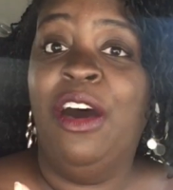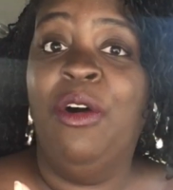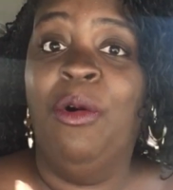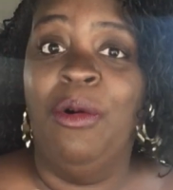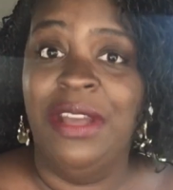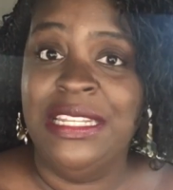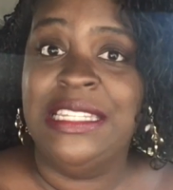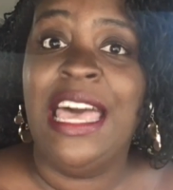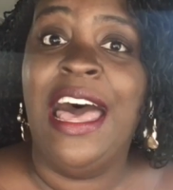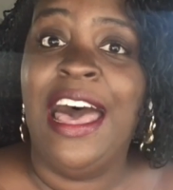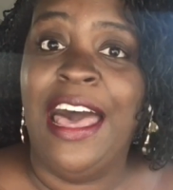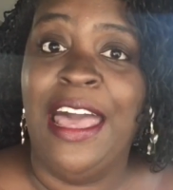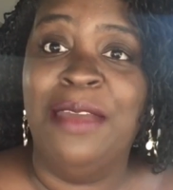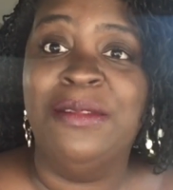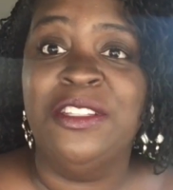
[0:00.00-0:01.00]
on
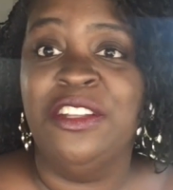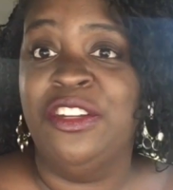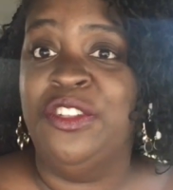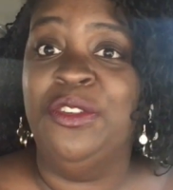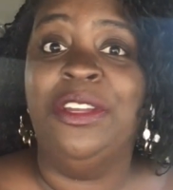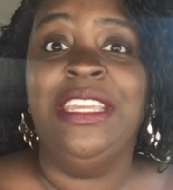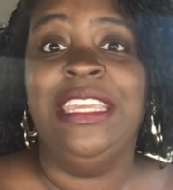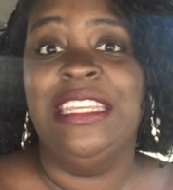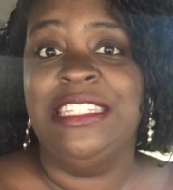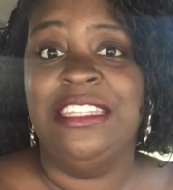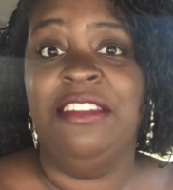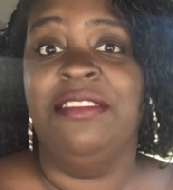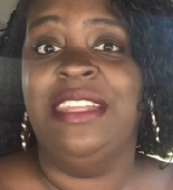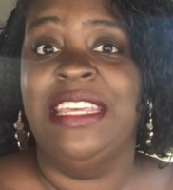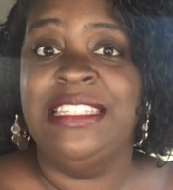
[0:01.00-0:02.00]
time so that you can get
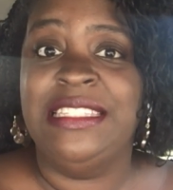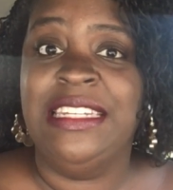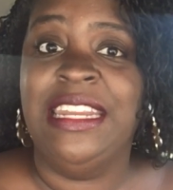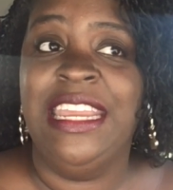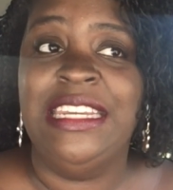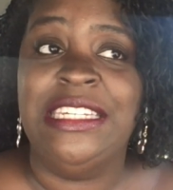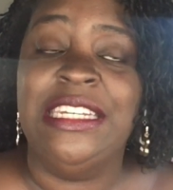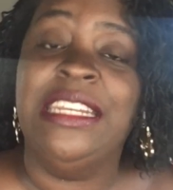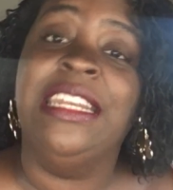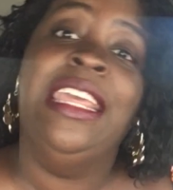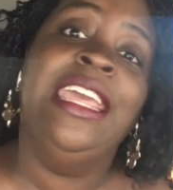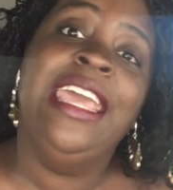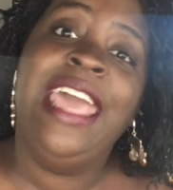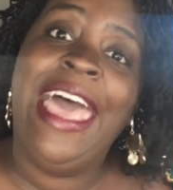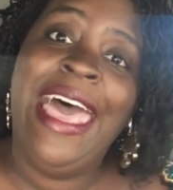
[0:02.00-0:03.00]
to your destination
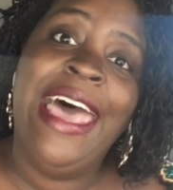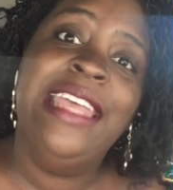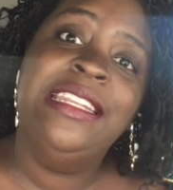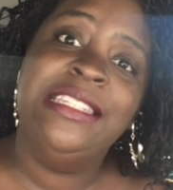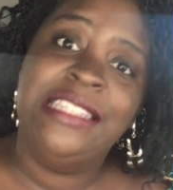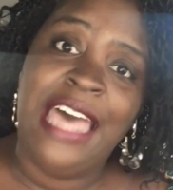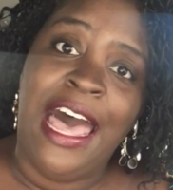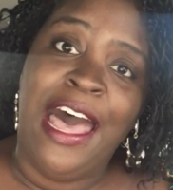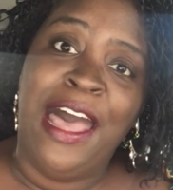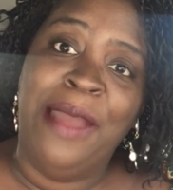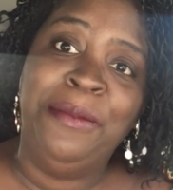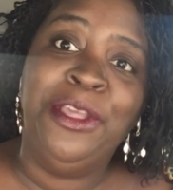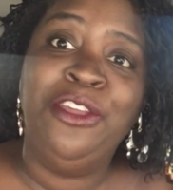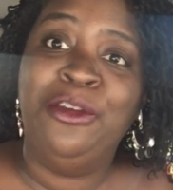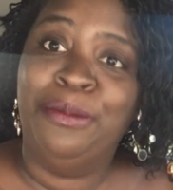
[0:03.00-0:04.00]
at the
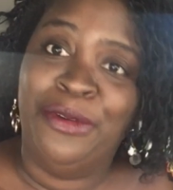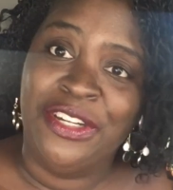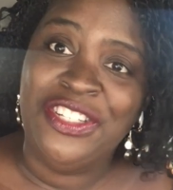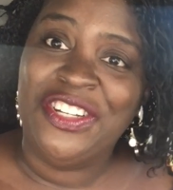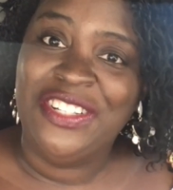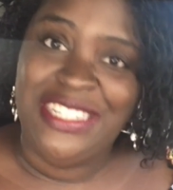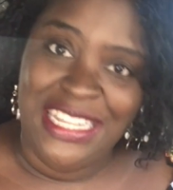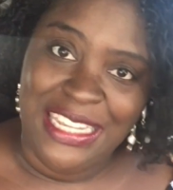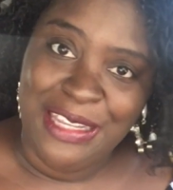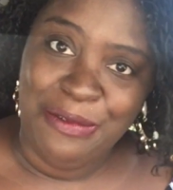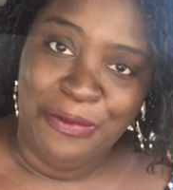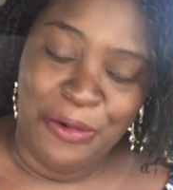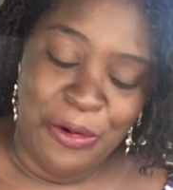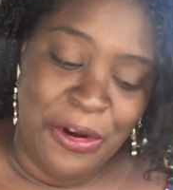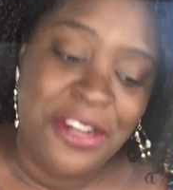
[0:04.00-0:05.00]
time you booked your ticket
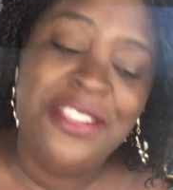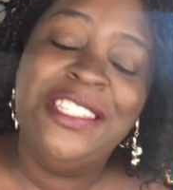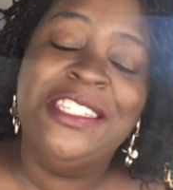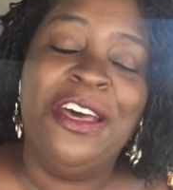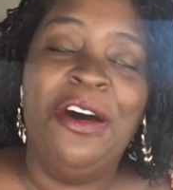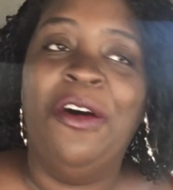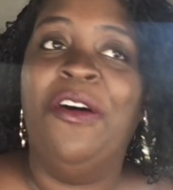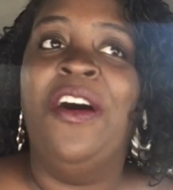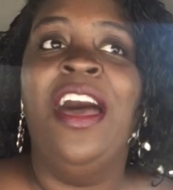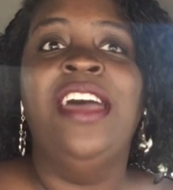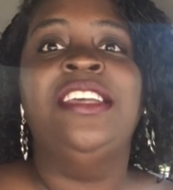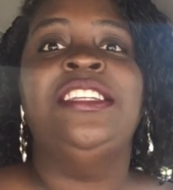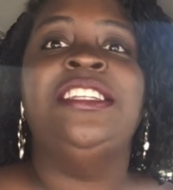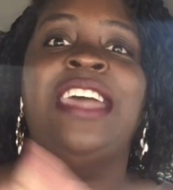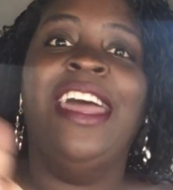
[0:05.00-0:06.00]
for. So
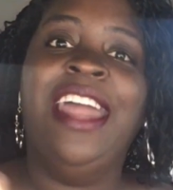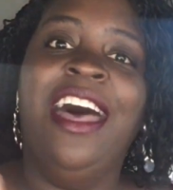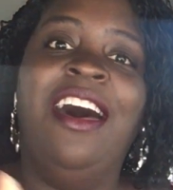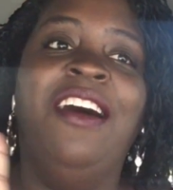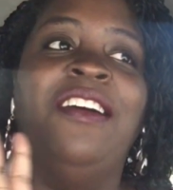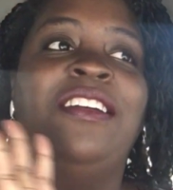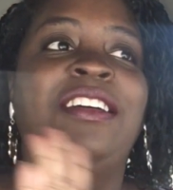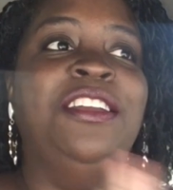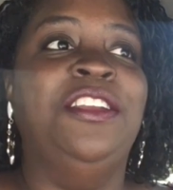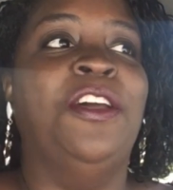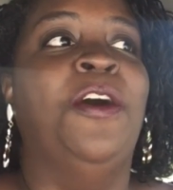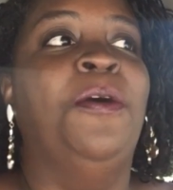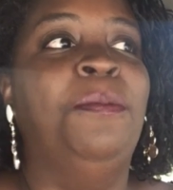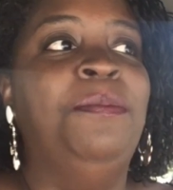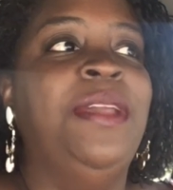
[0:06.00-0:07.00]
shout out, you
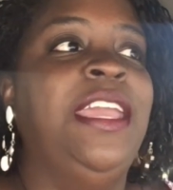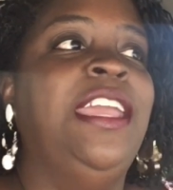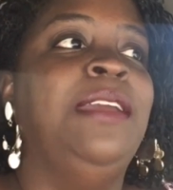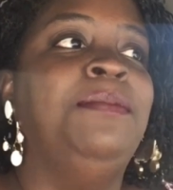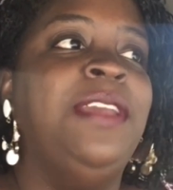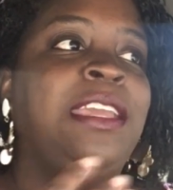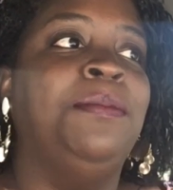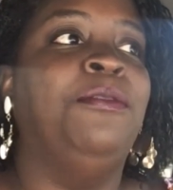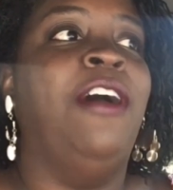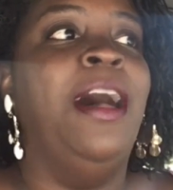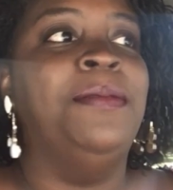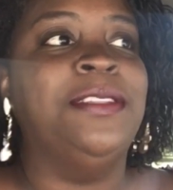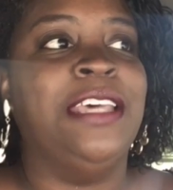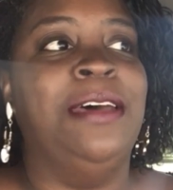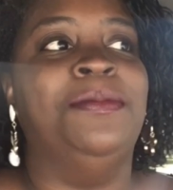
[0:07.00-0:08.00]
know, big, big
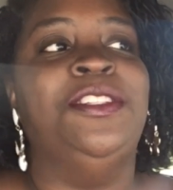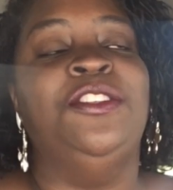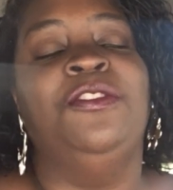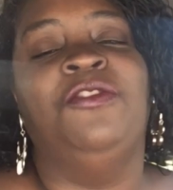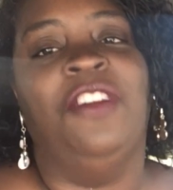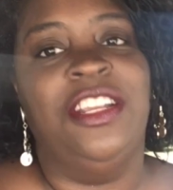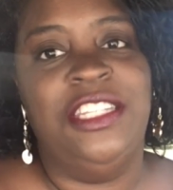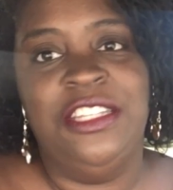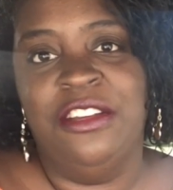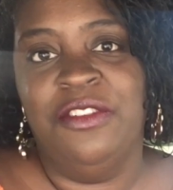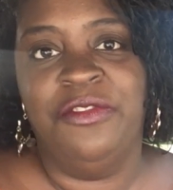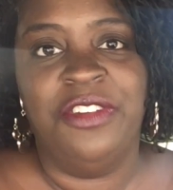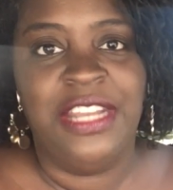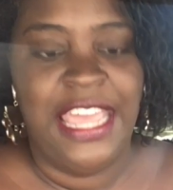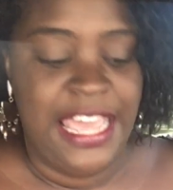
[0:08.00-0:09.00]
props up to Frontier
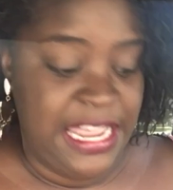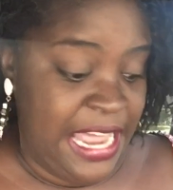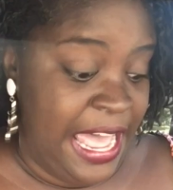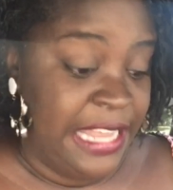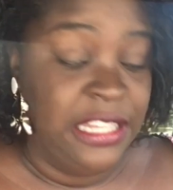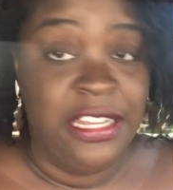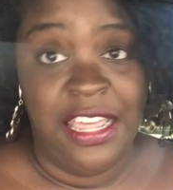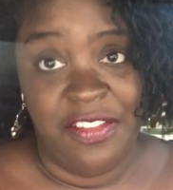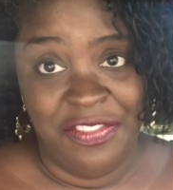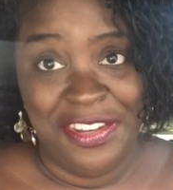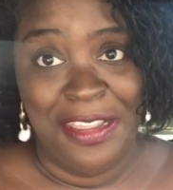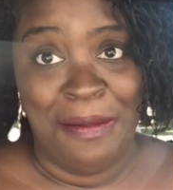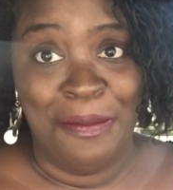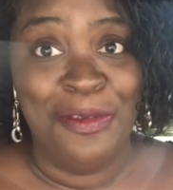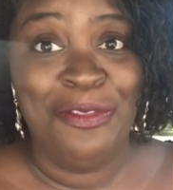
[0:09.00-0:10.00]
for that. I love
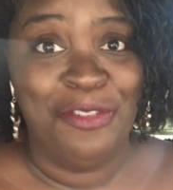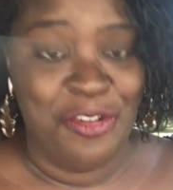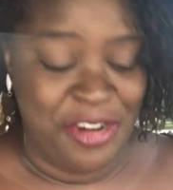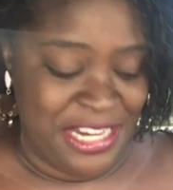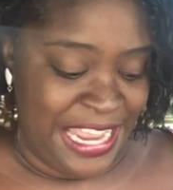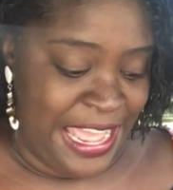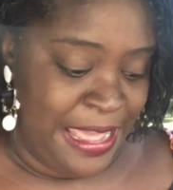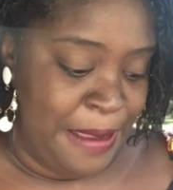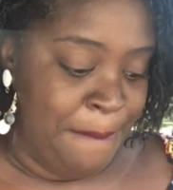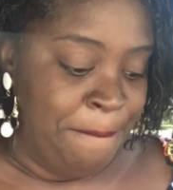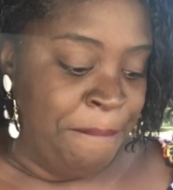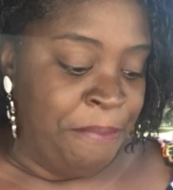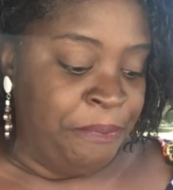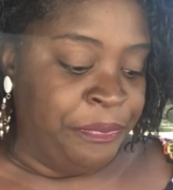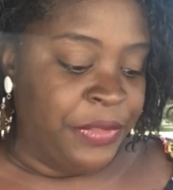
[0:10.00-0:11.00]
them for that.
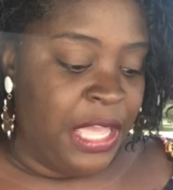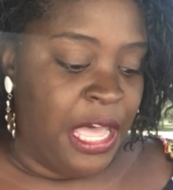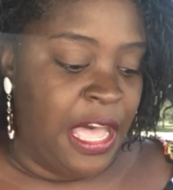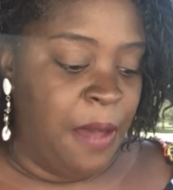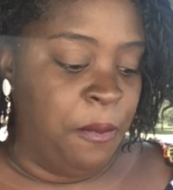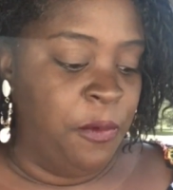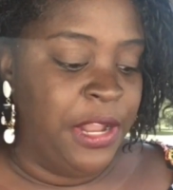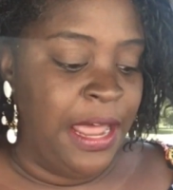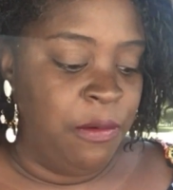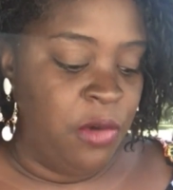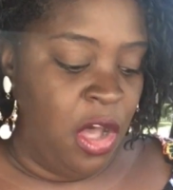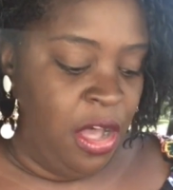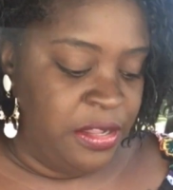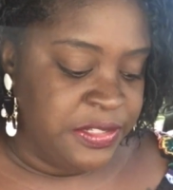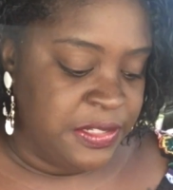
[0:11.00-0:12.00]
Um, what I
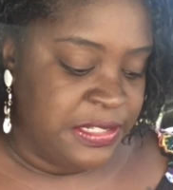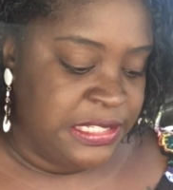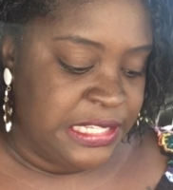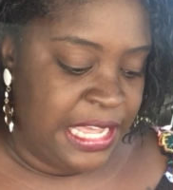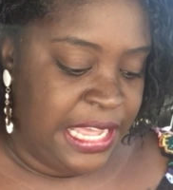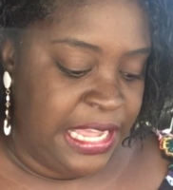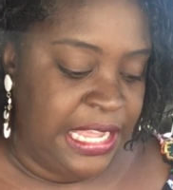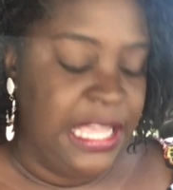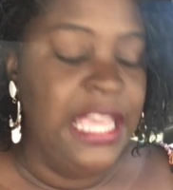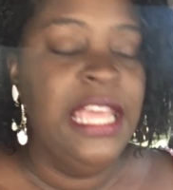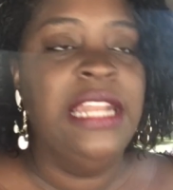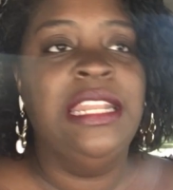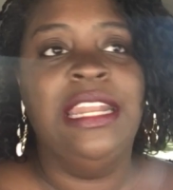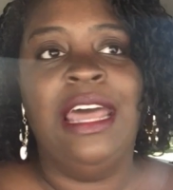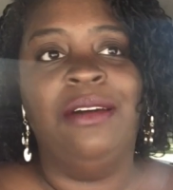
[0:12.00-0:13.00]
will also say
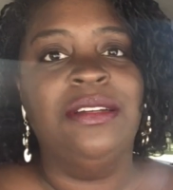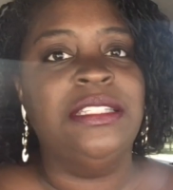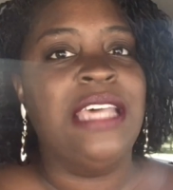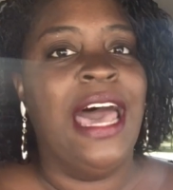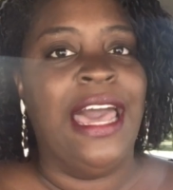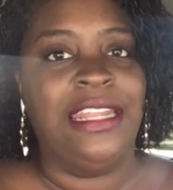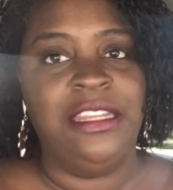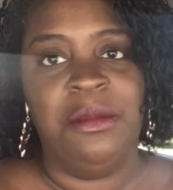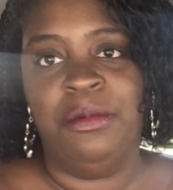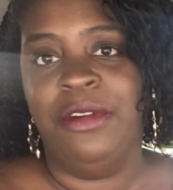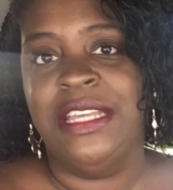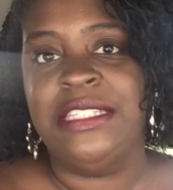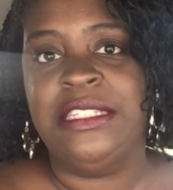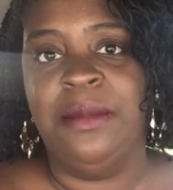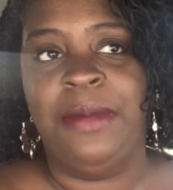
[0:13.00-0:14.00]
that I was highly
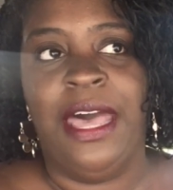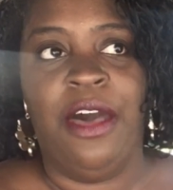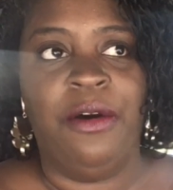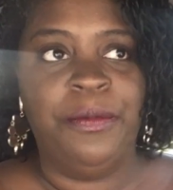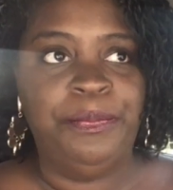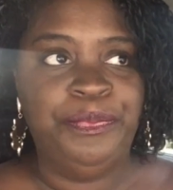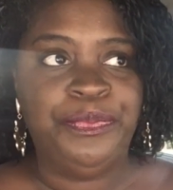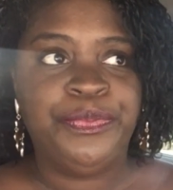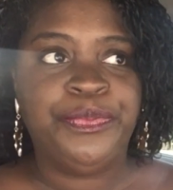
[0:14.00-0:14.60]
impressed about